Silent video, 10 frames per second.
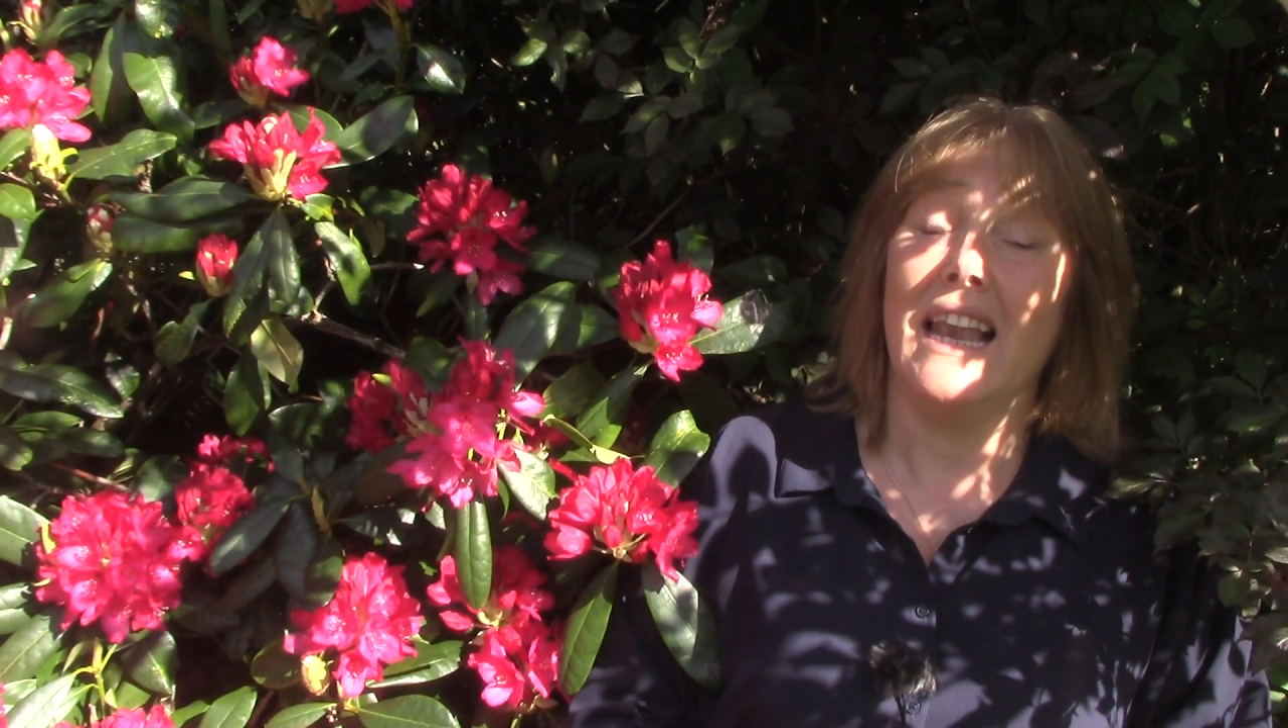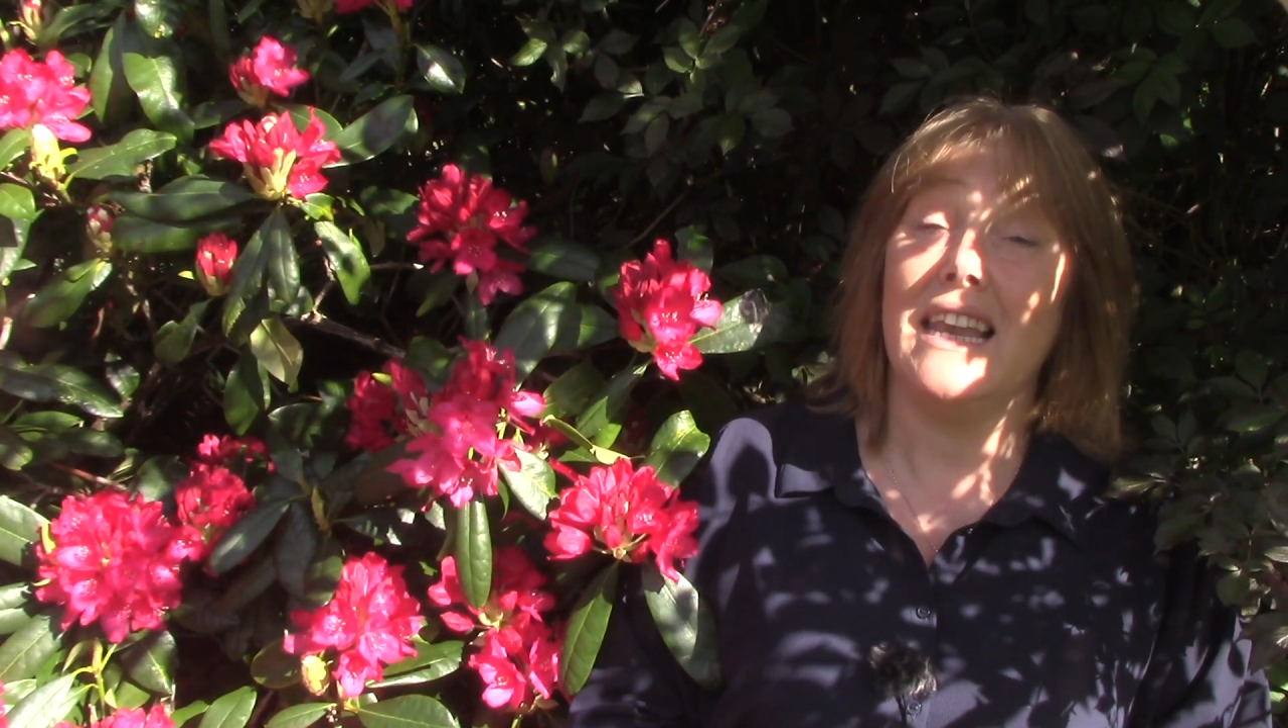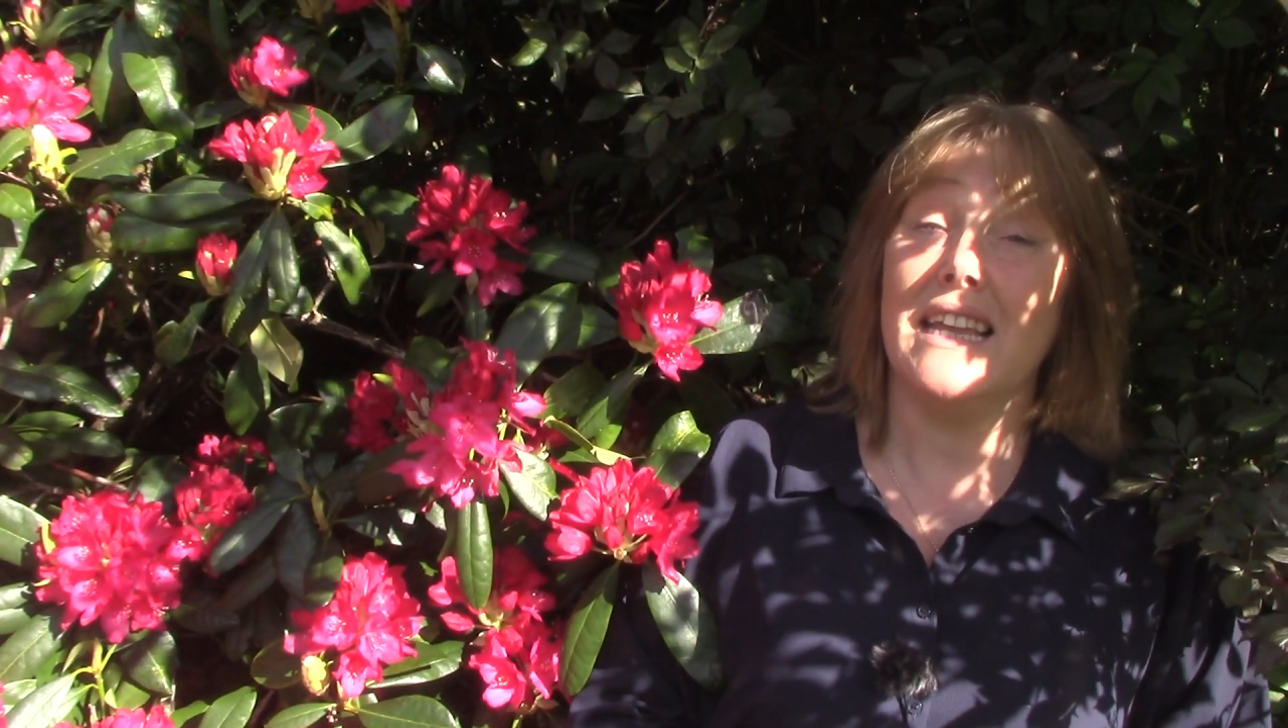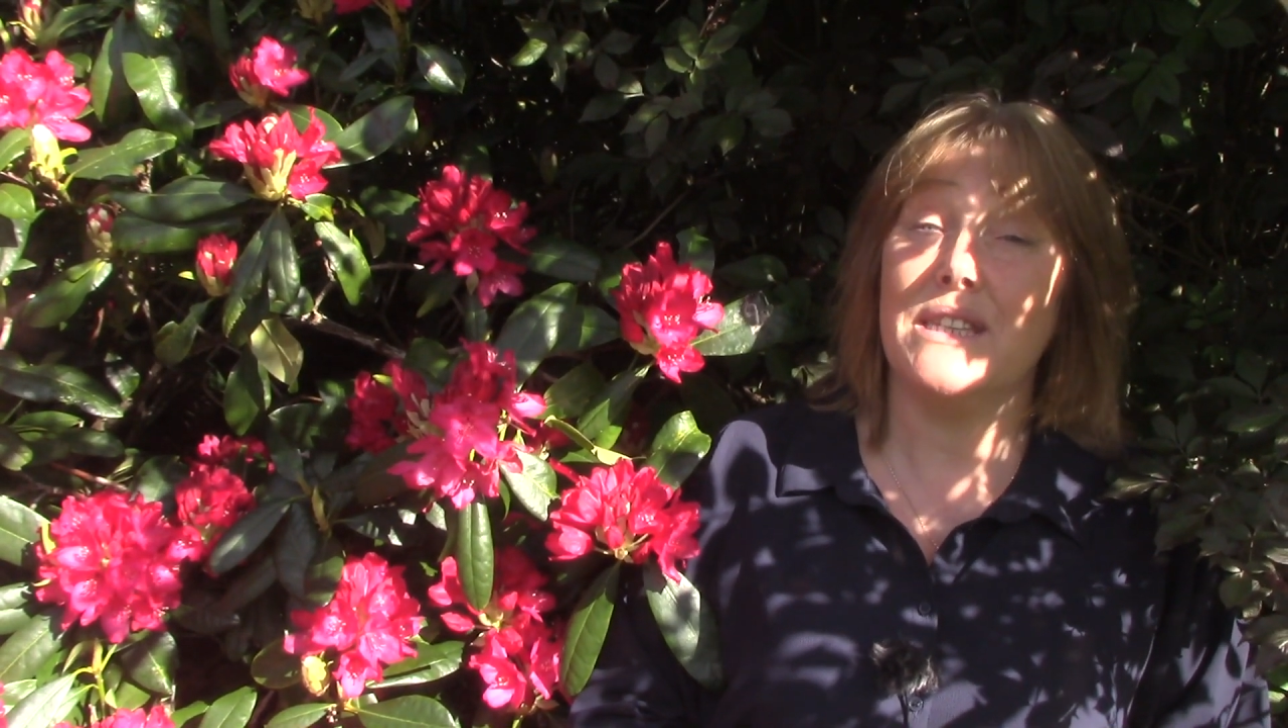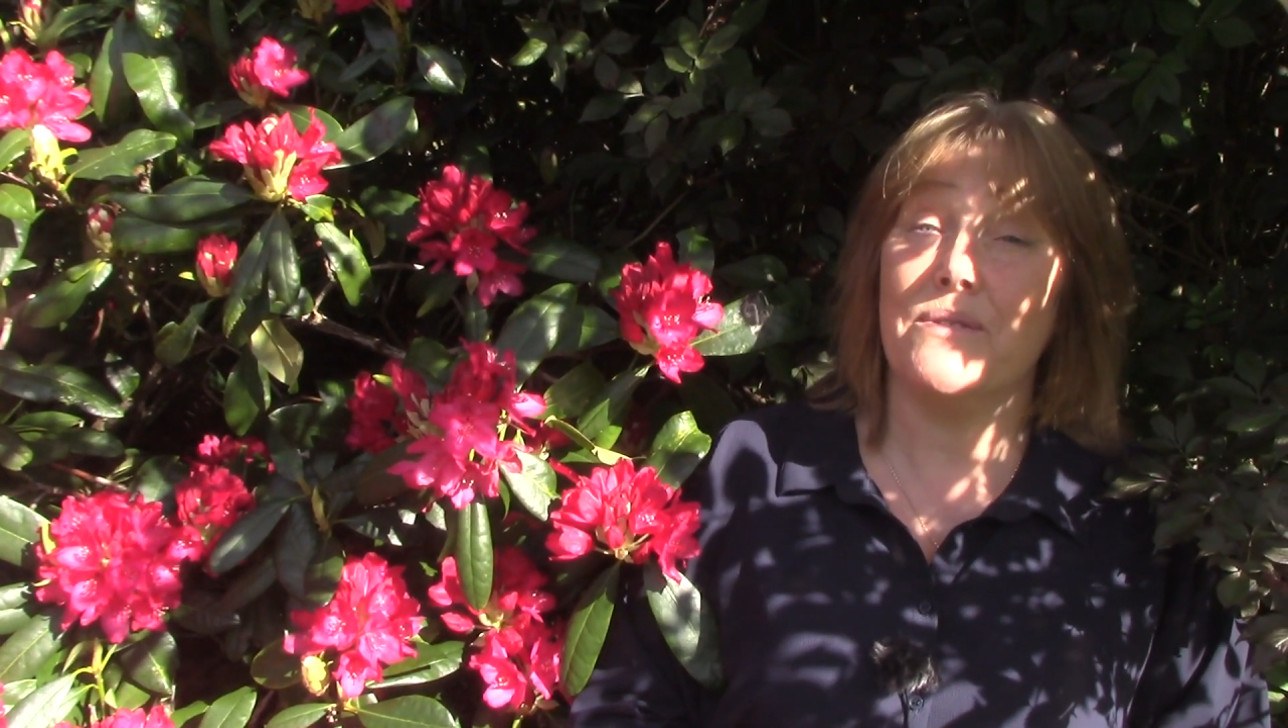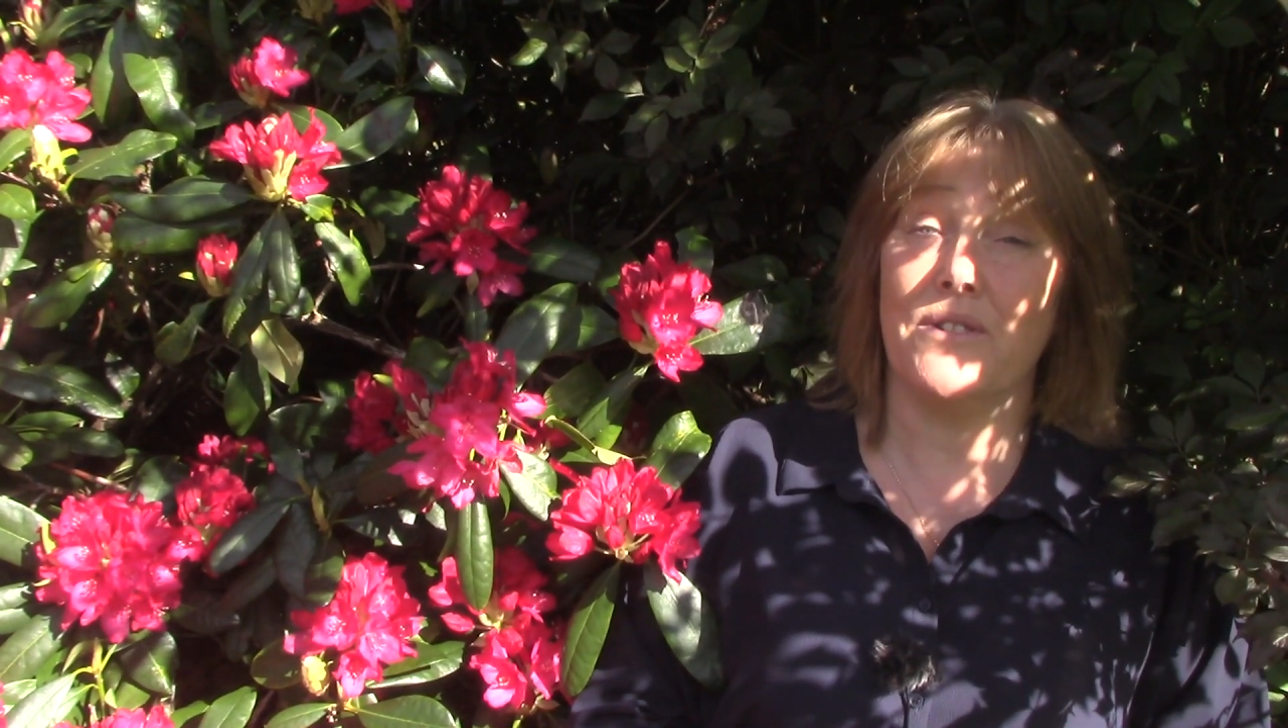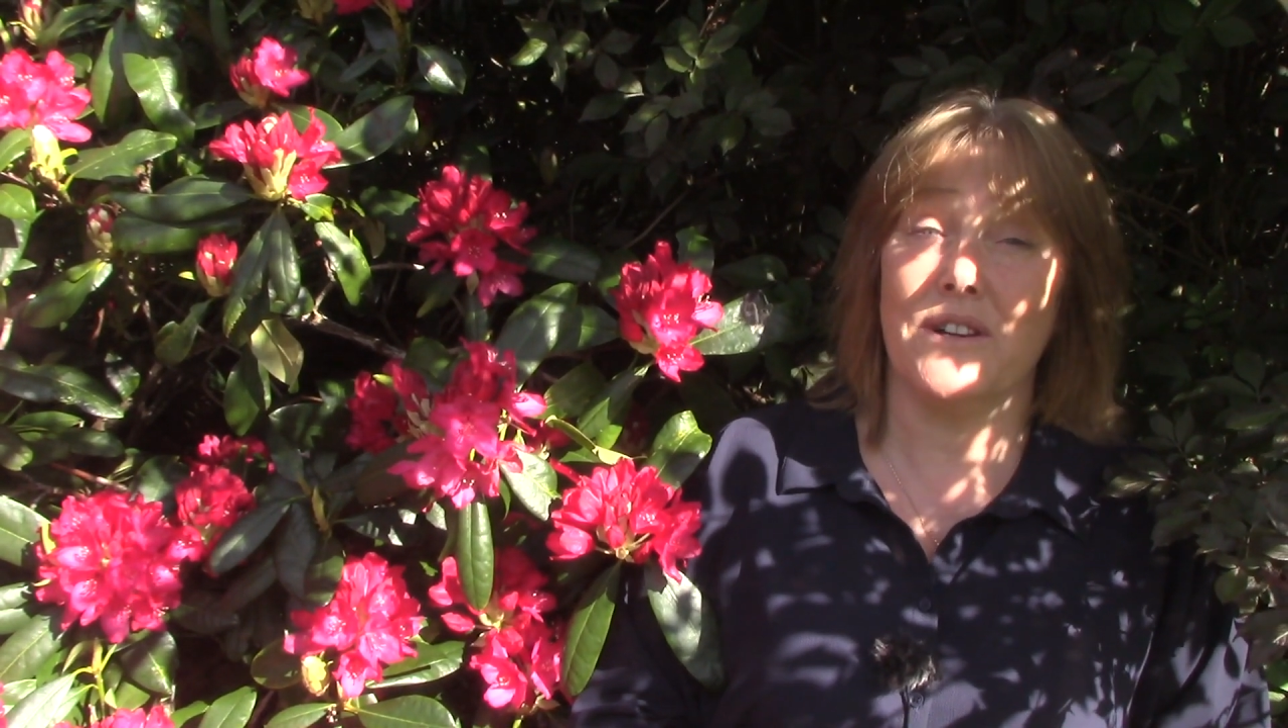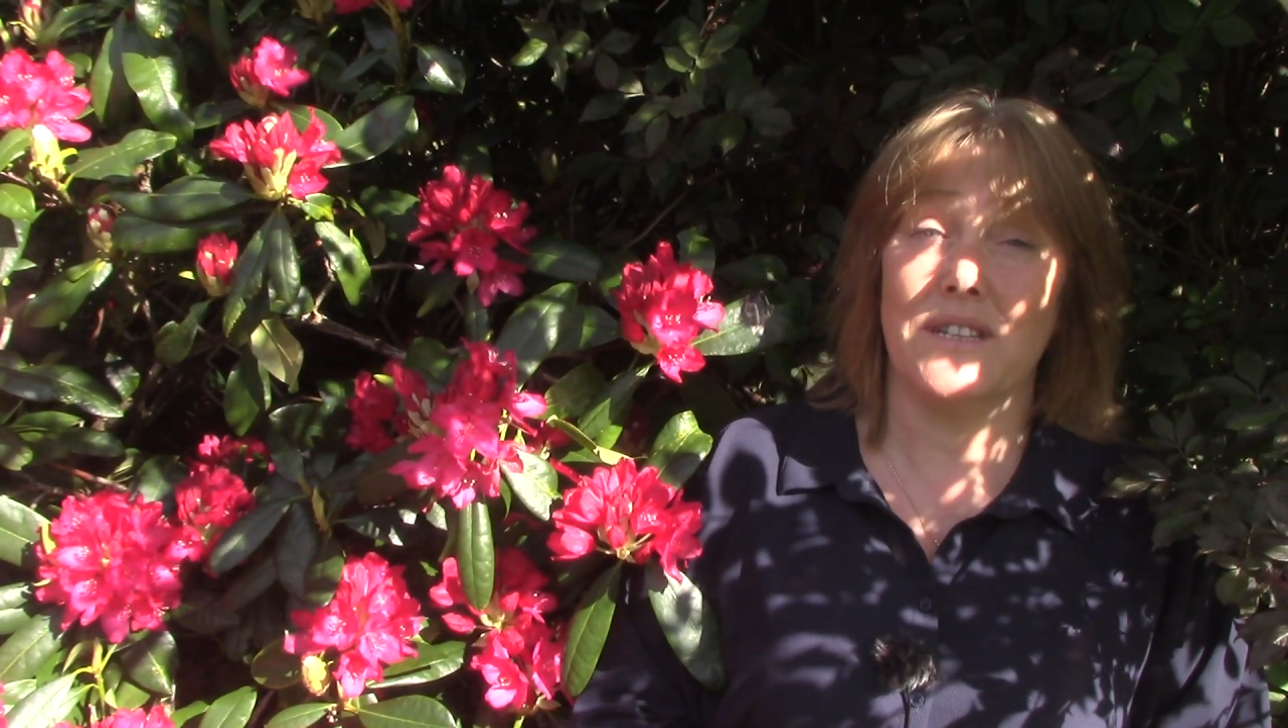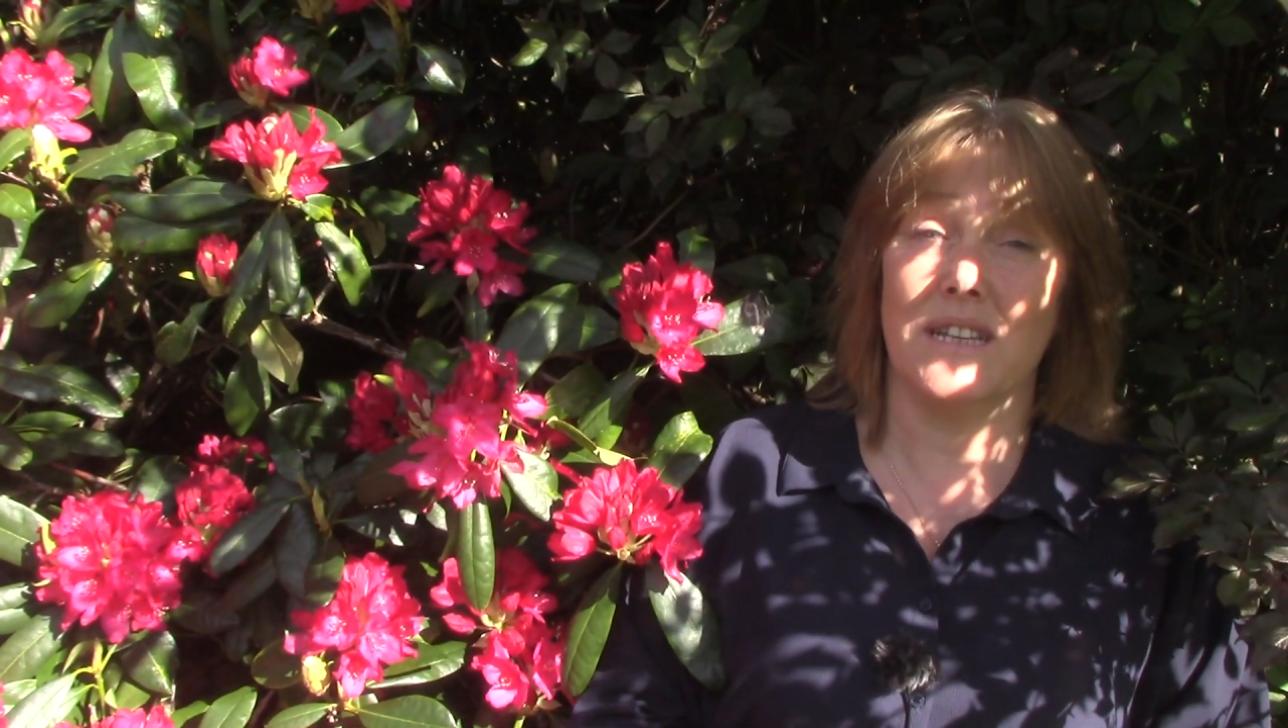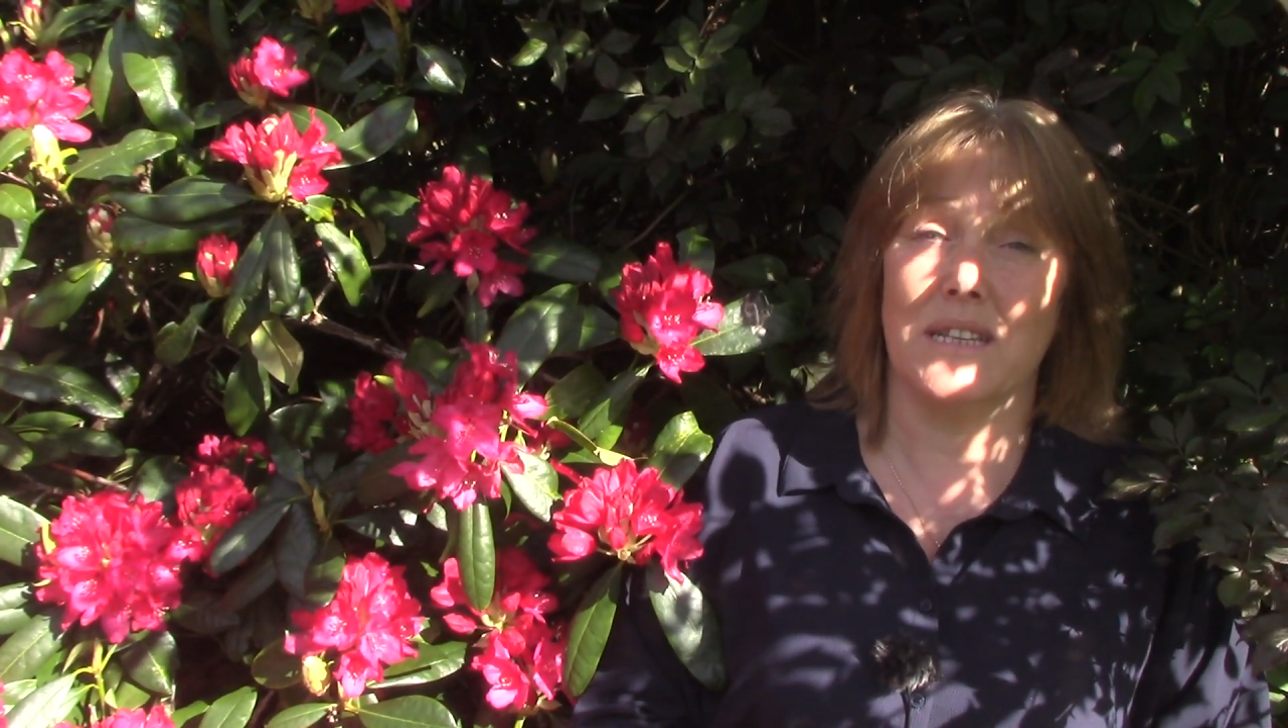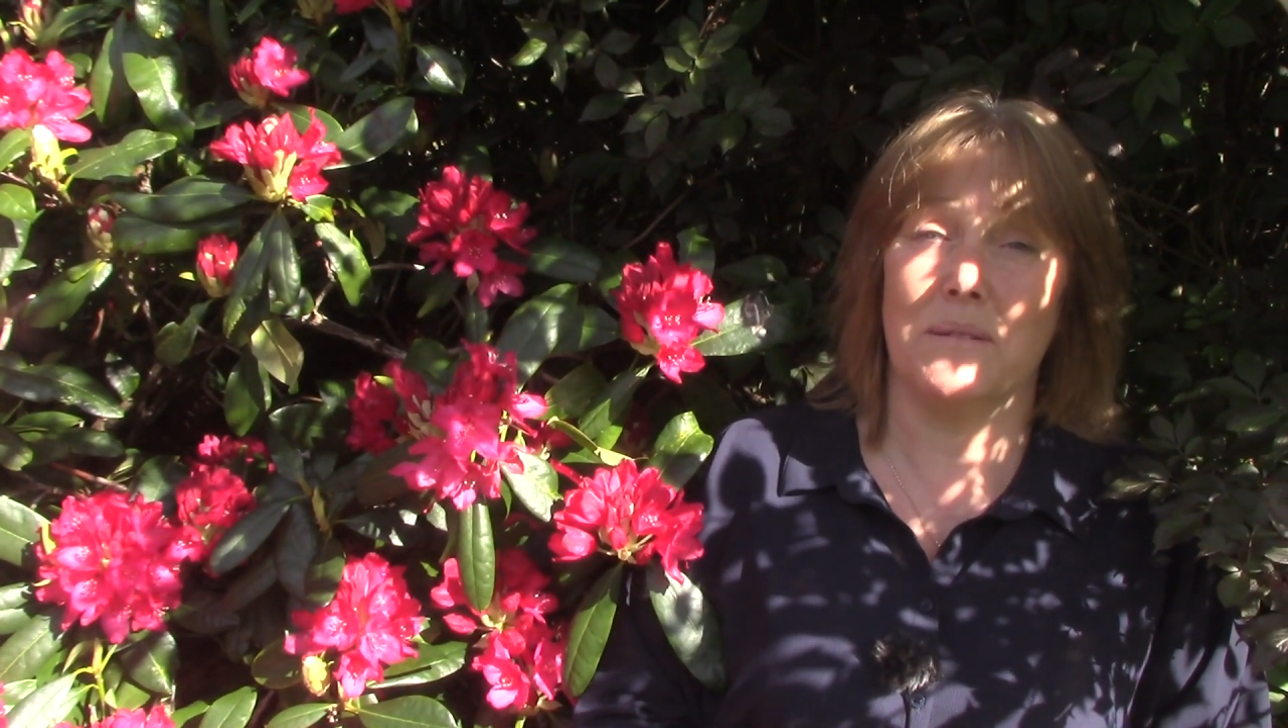let's first